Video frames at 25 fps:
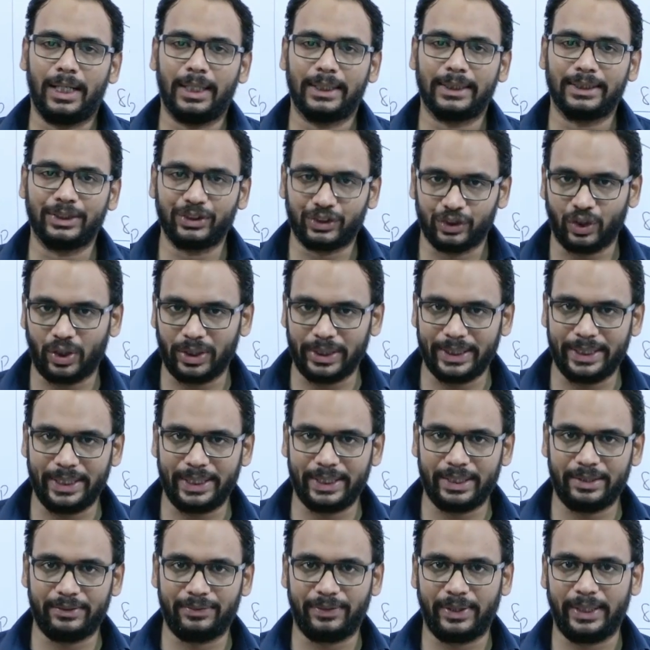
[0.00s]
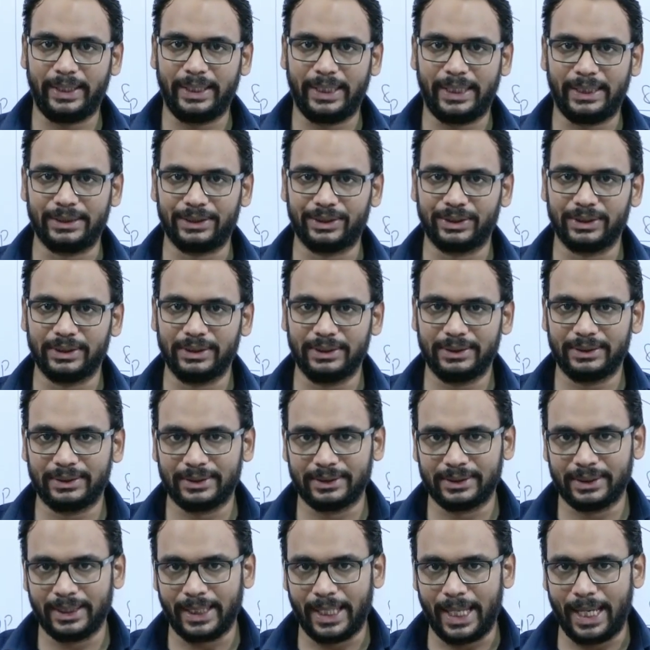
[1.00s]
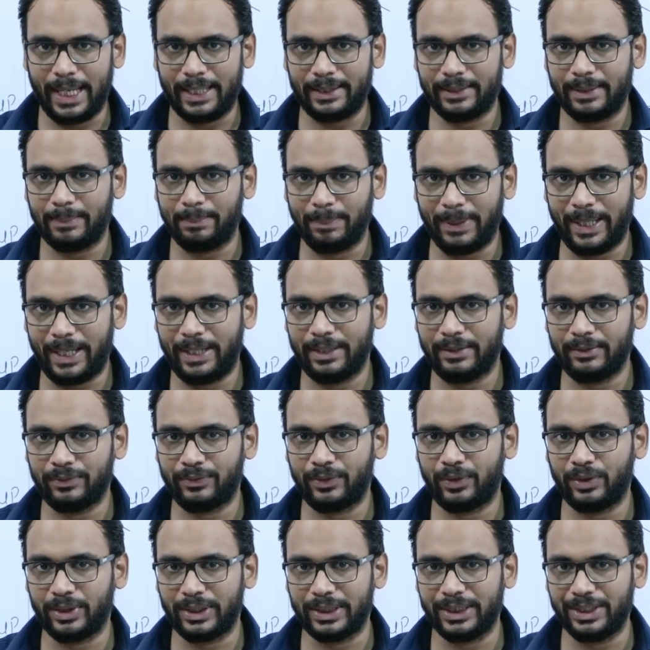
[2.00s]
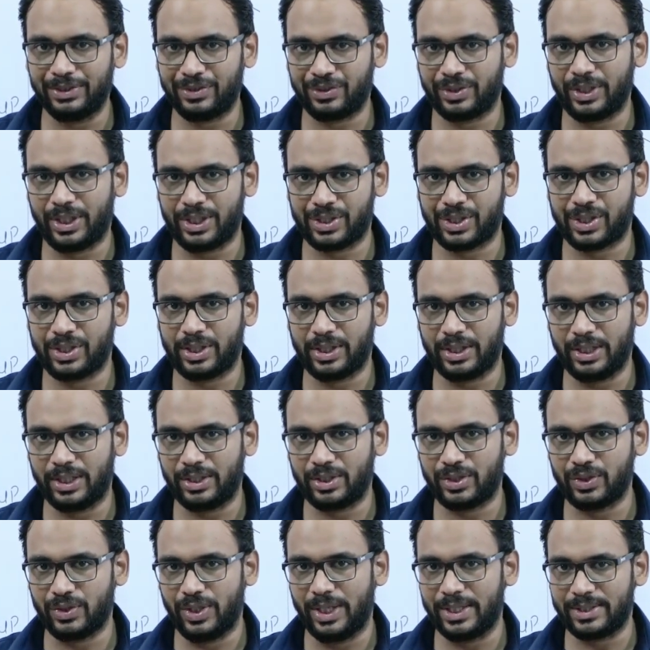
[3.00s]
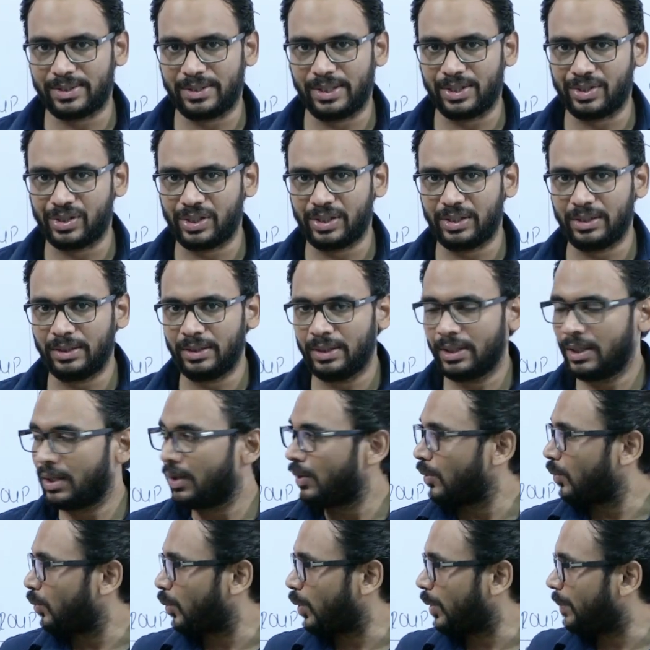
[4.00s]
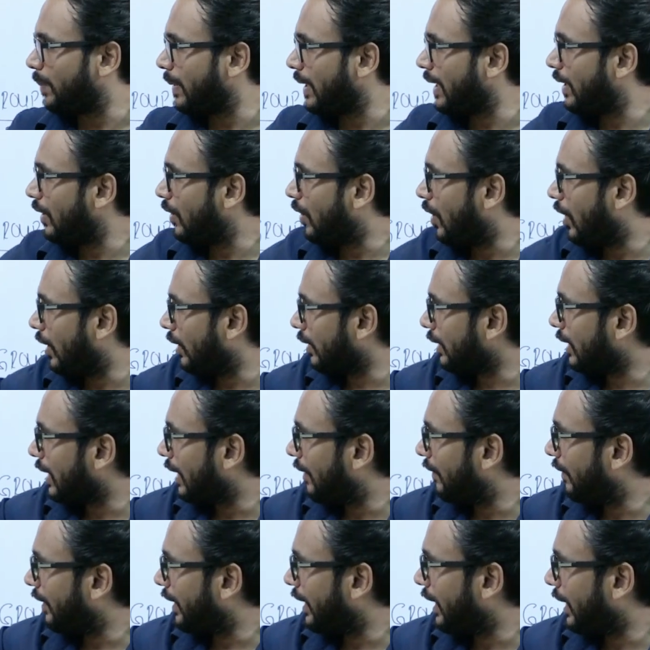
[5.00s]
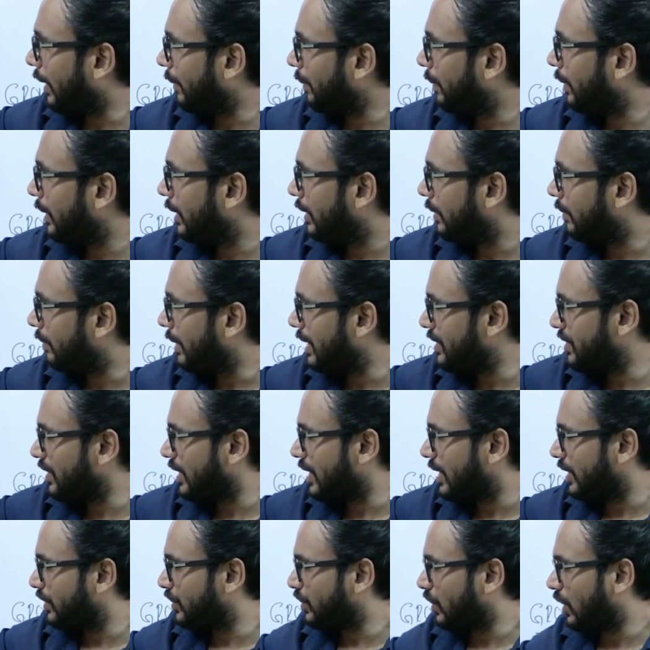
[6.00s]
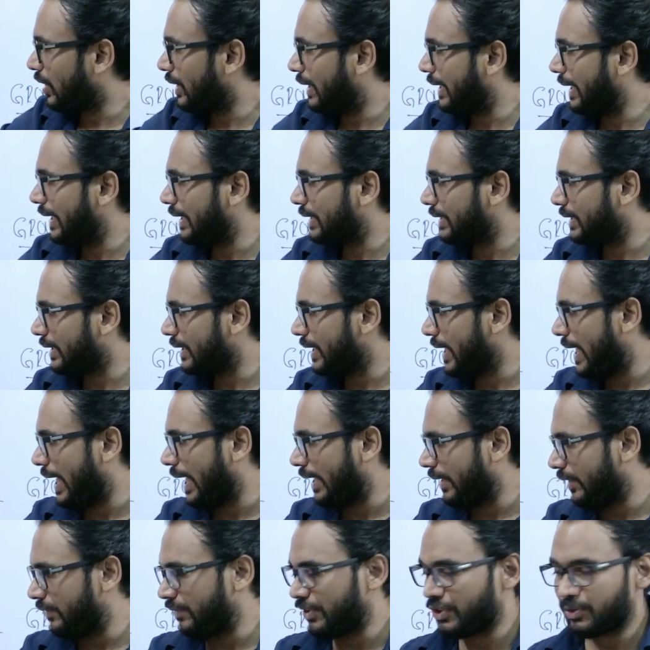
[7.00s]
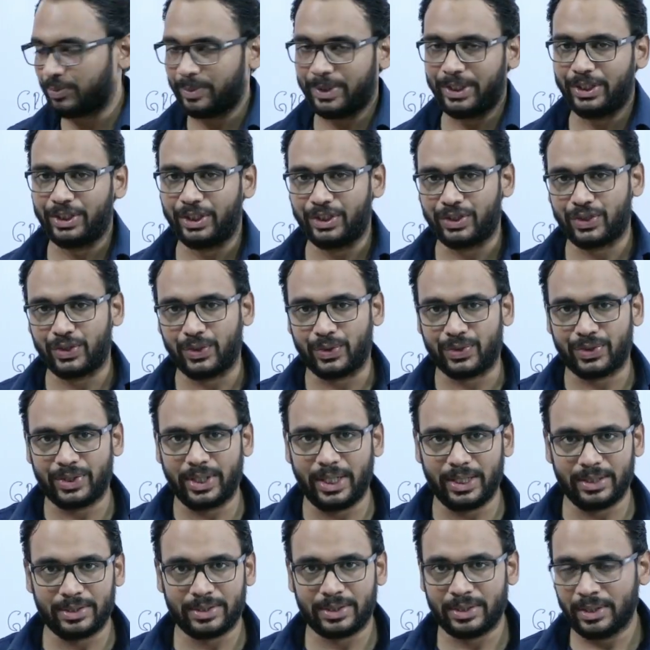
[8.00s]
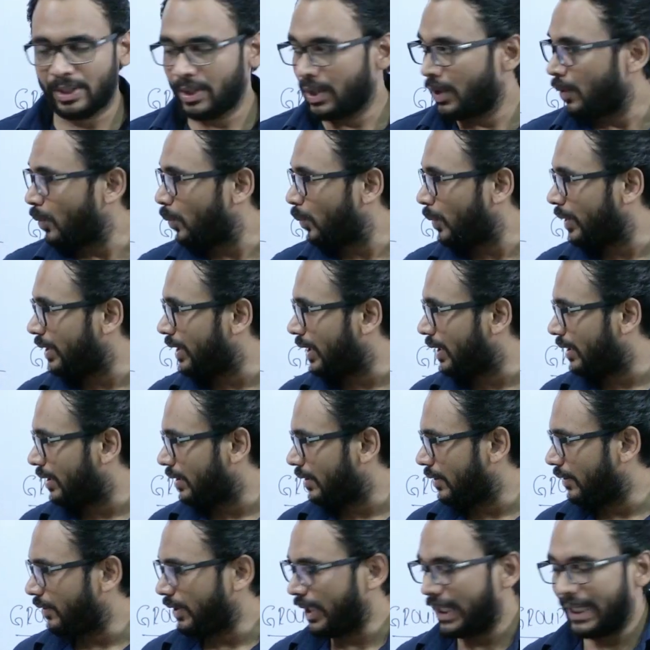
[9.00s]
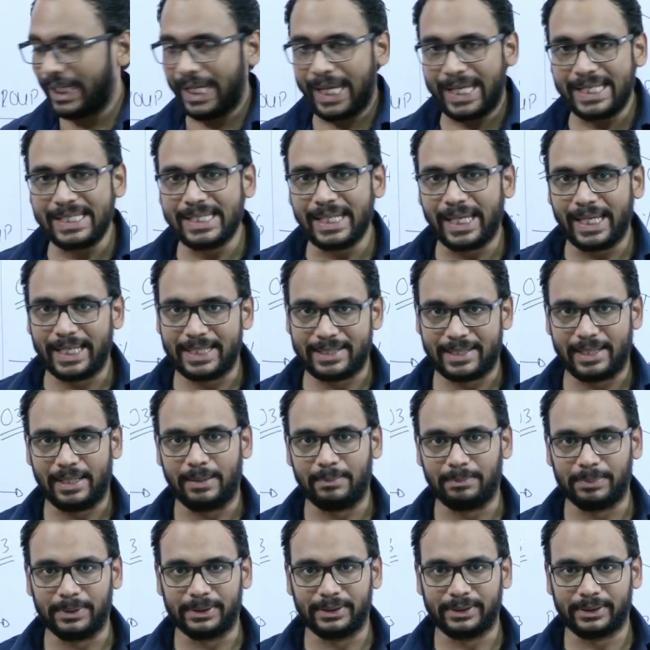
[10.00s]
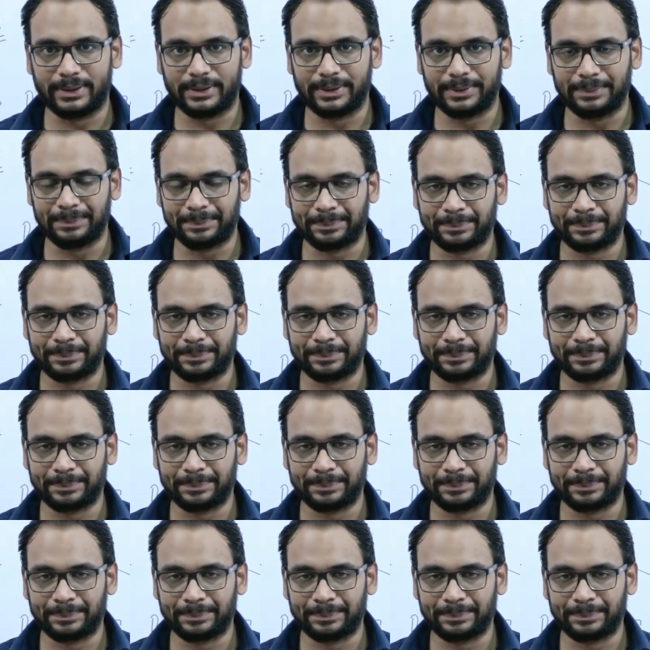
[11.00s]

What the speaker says: consolidated financials, and the plan for the discussion in today's session would be on covering up basic consolidation and investment in associates within 8 examples.